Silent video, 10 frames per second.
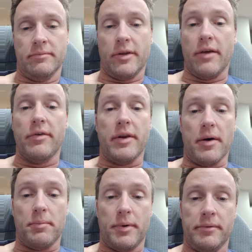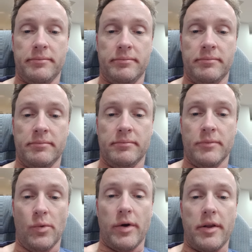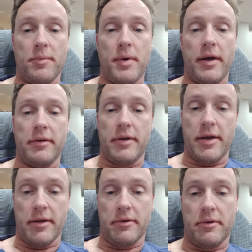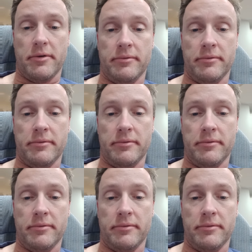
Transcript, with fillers: giving up, wanting the pain to end,